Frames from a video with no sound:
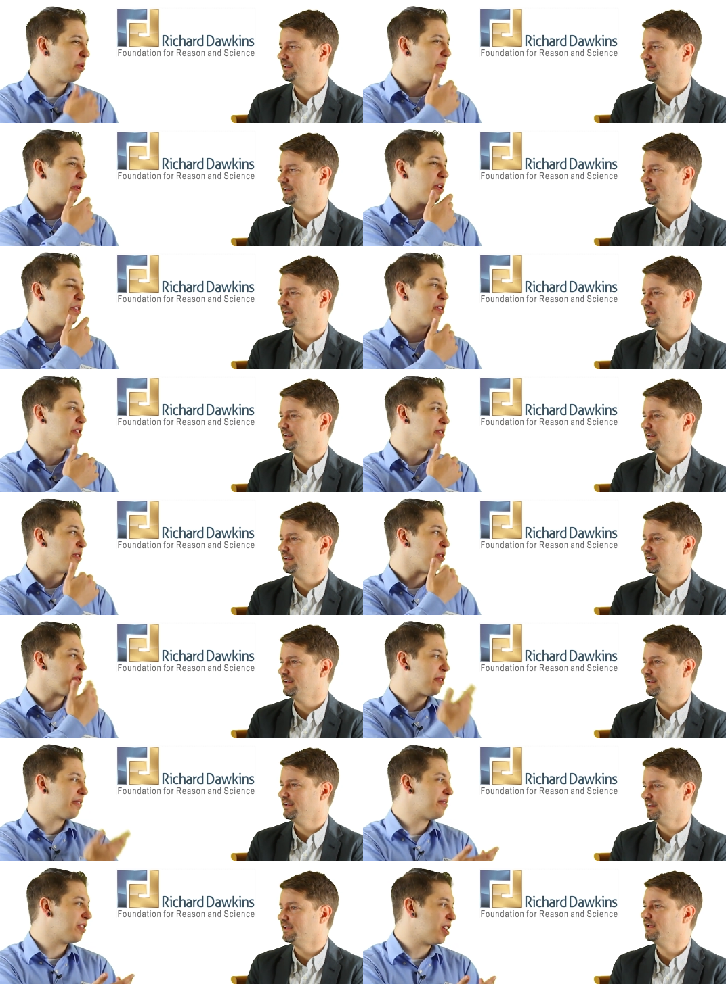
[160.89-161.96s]
Speaker 1: or,
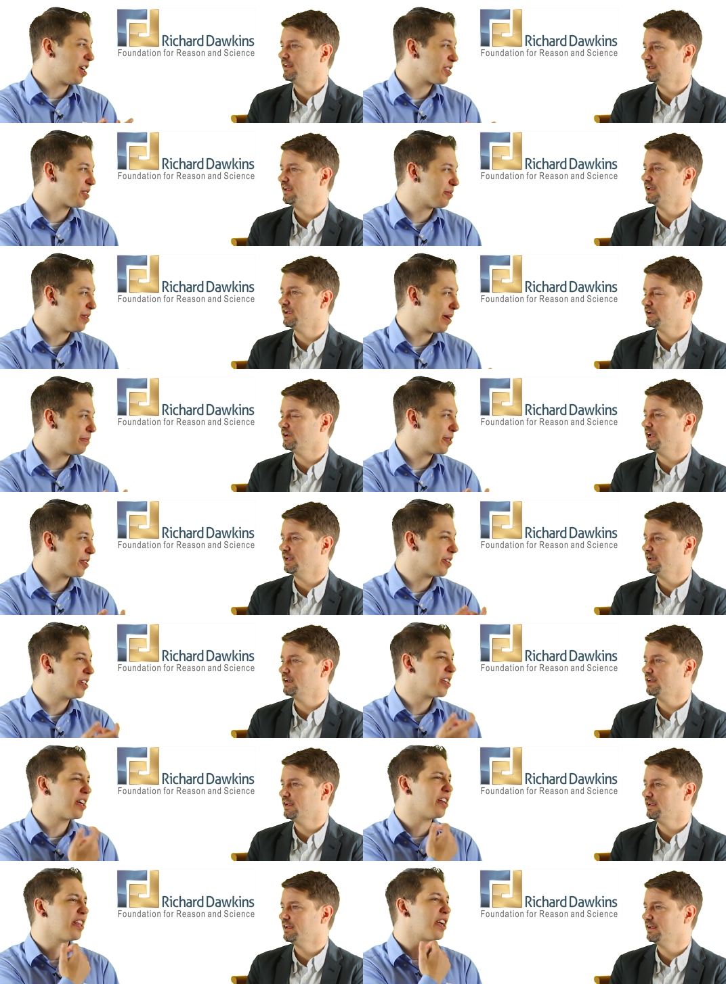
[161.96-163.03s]
or the Velociraptor, right.
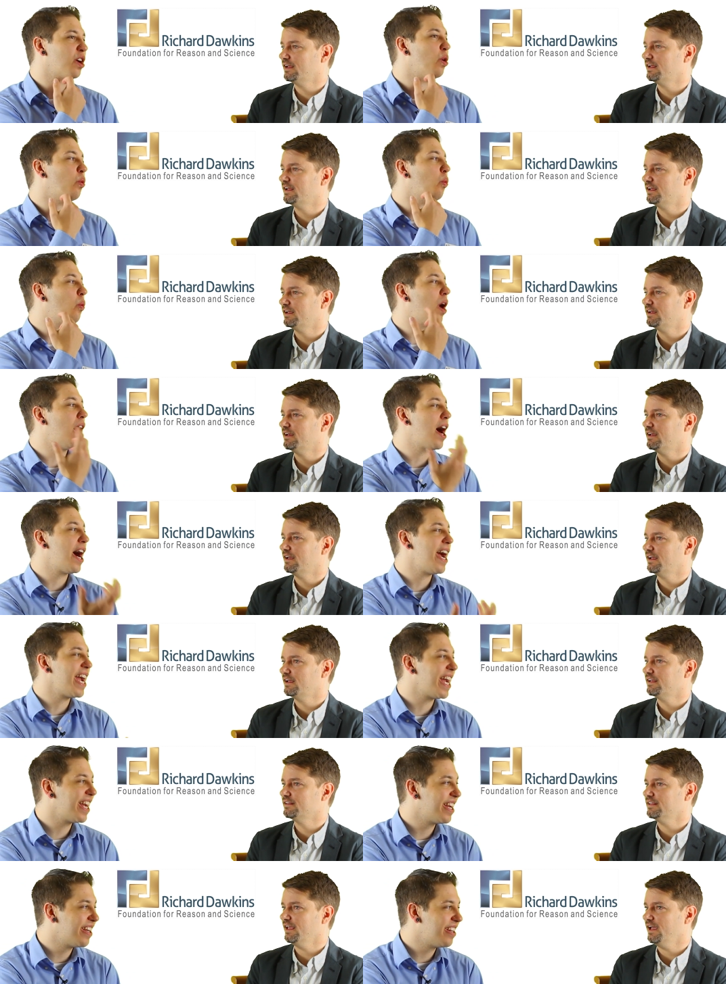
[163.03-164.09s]
kind of like
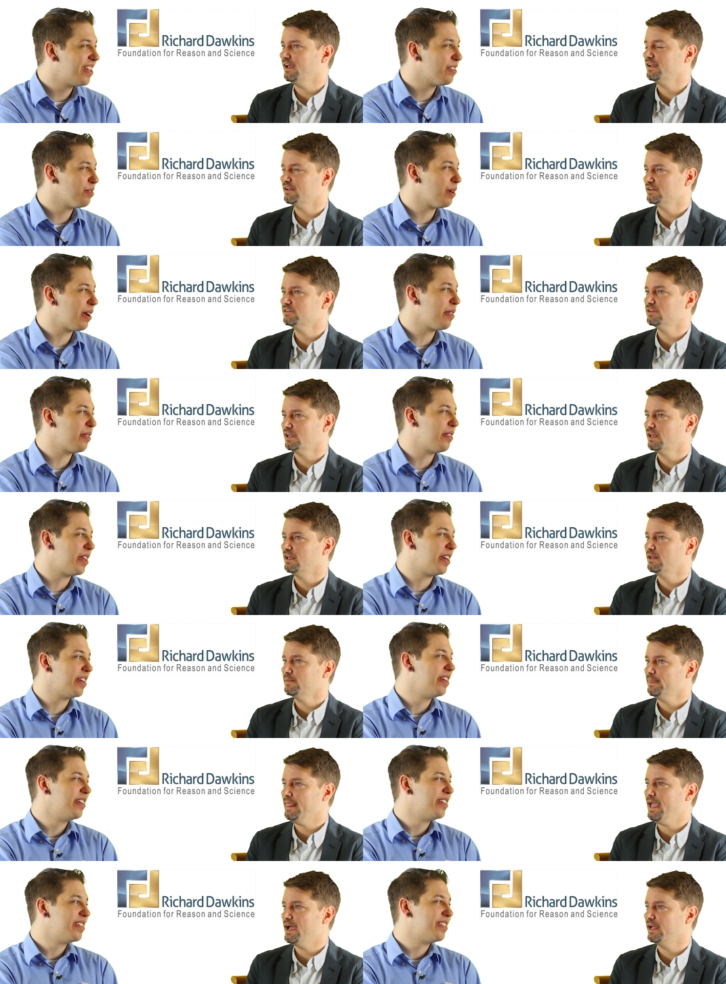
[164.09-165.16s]
why, yeah. rather
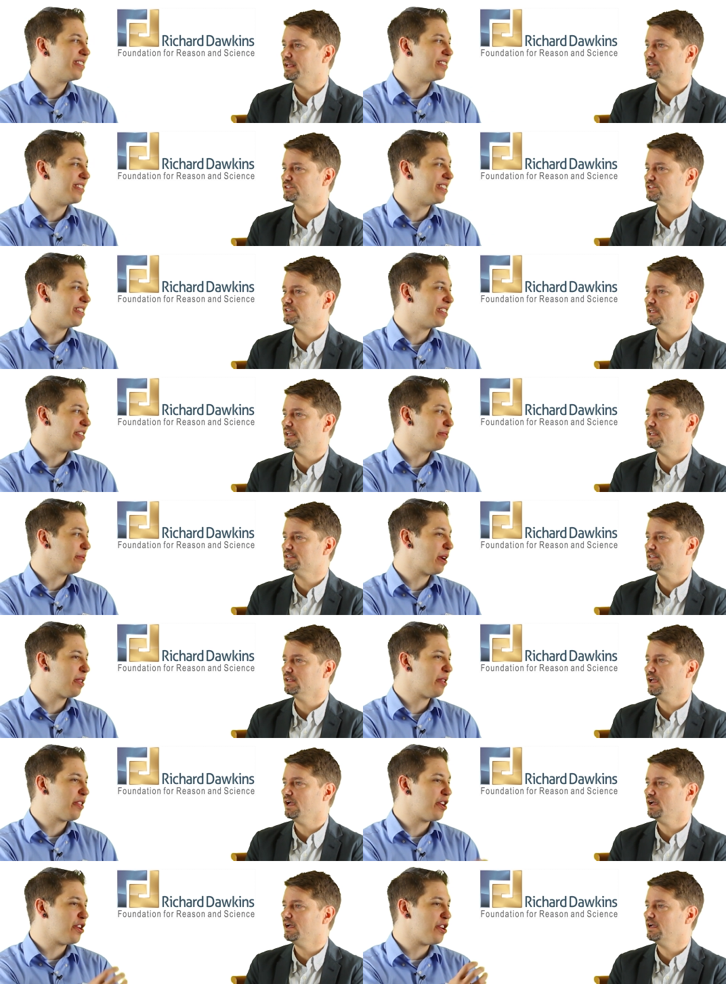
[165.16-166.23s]
than yeah, it's, it's
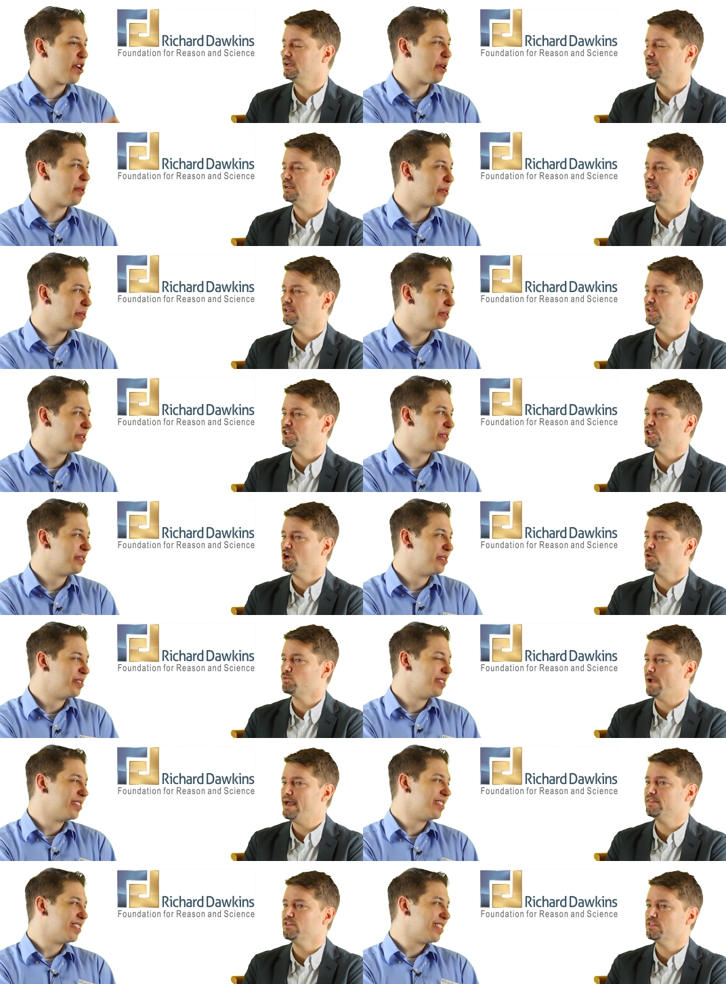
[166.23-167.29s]
rather than uh, no.
Speaker 2: You know,
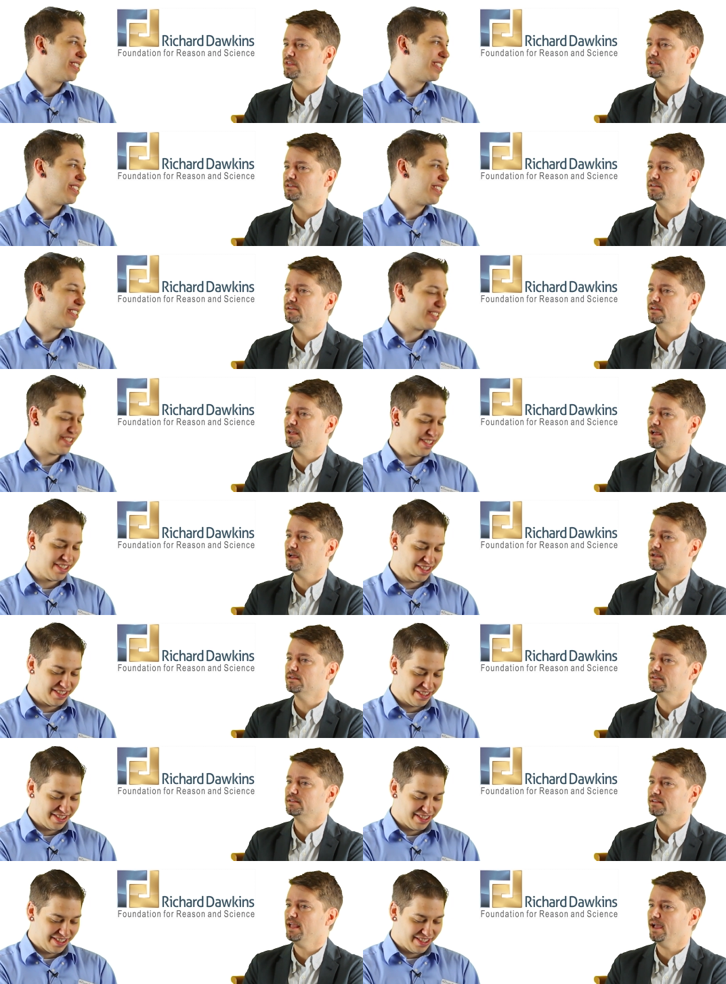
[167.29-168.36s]
rather than
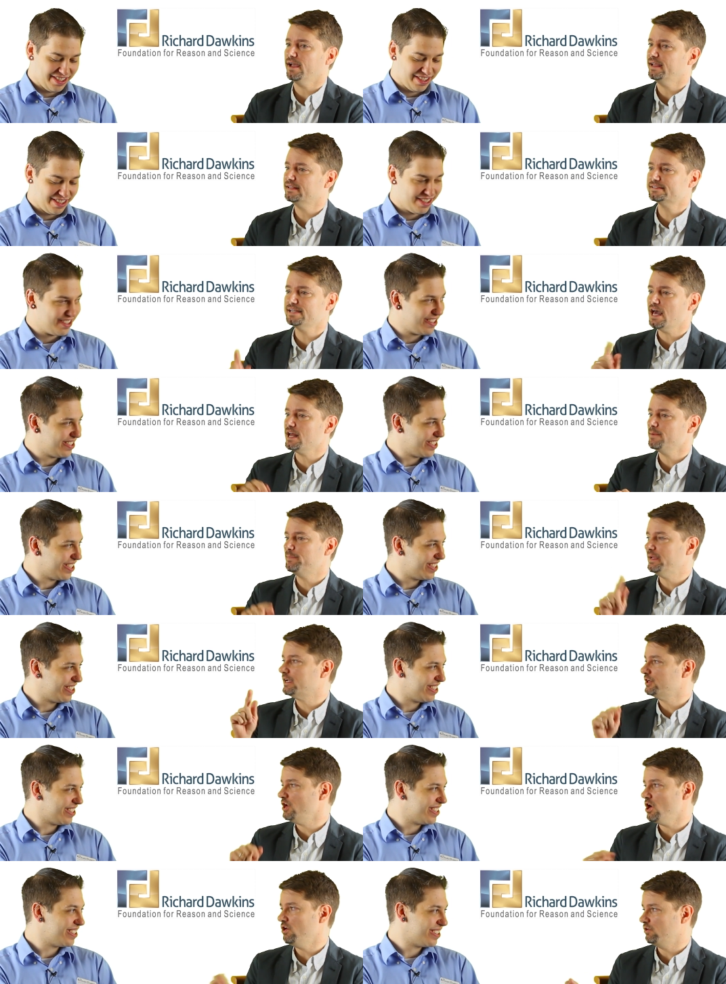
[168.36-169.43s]
uh, yeah, it's not a
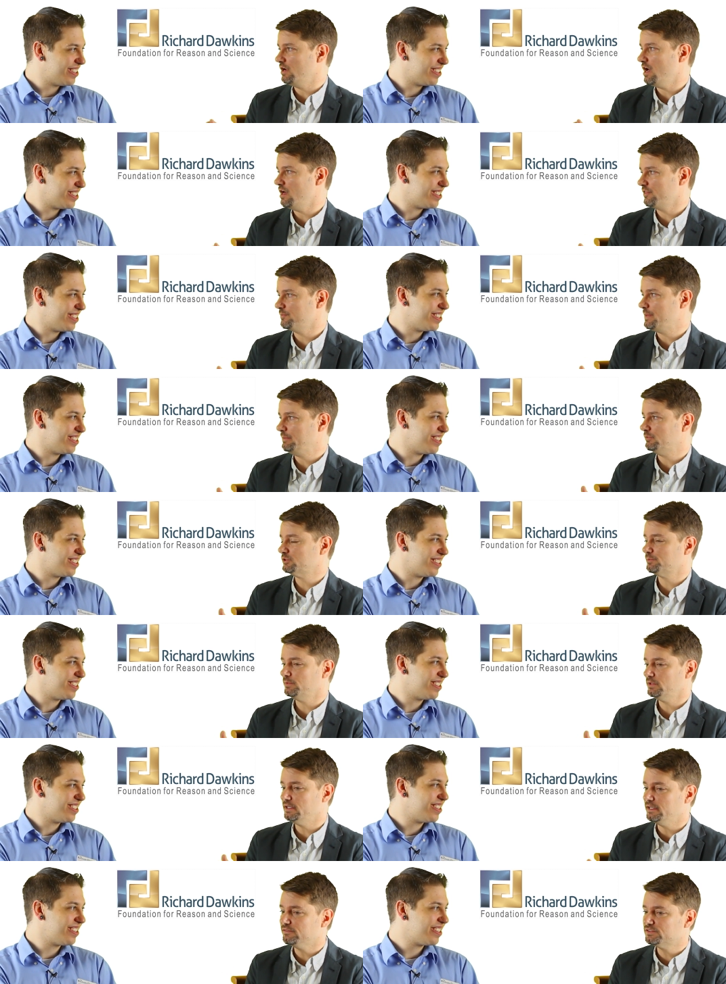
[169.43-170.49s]
big no to other people's
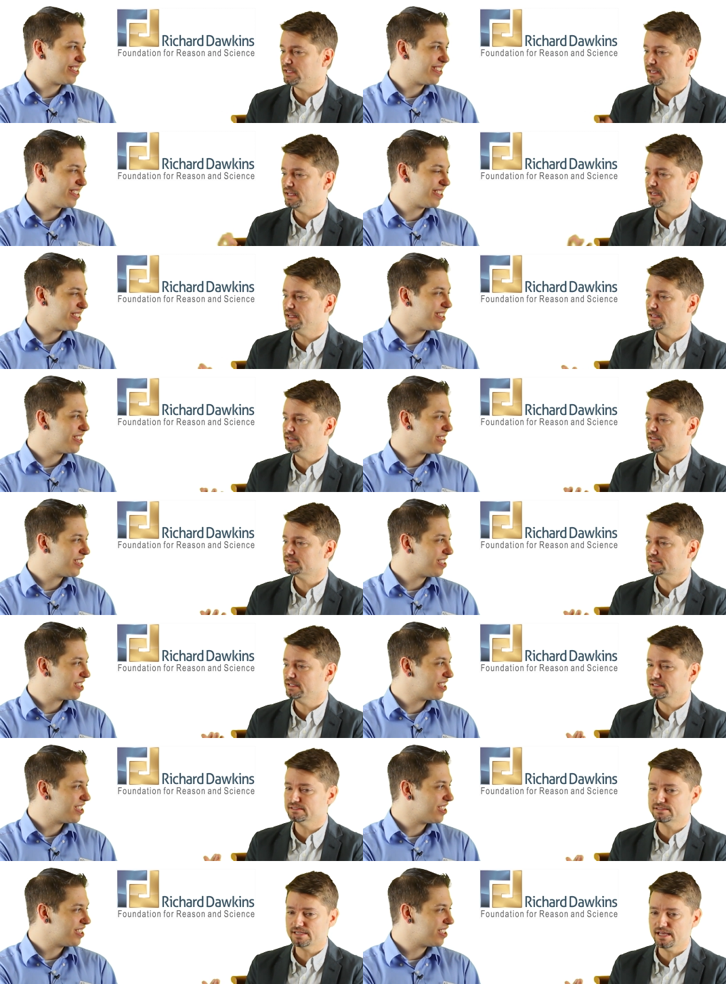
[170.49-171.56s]
beliefs. It is
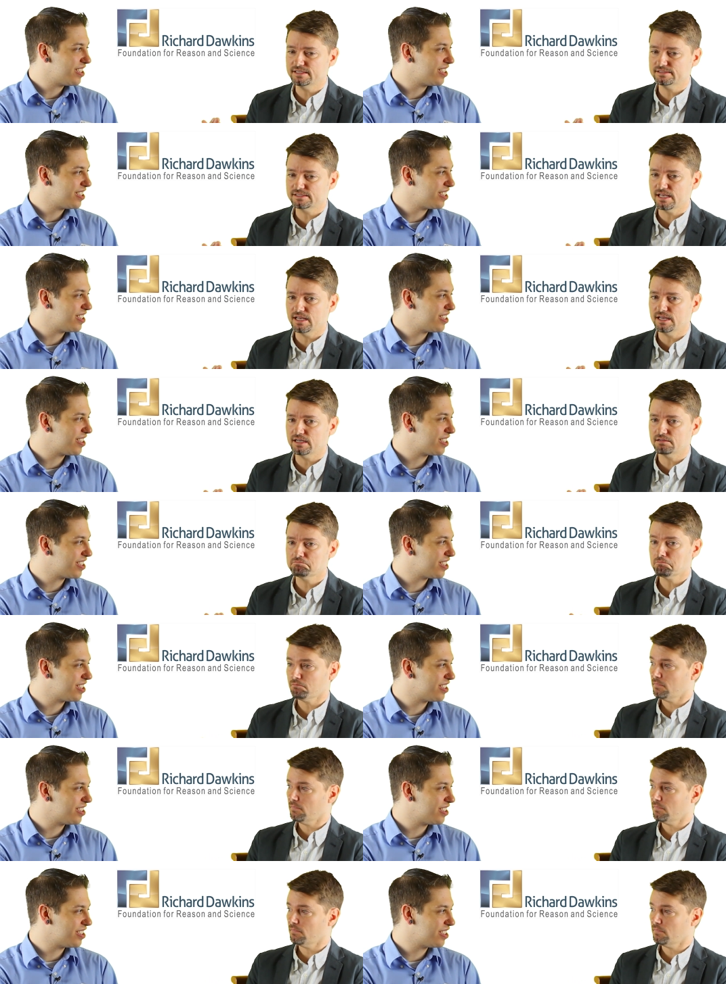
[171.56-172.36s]
instead saying,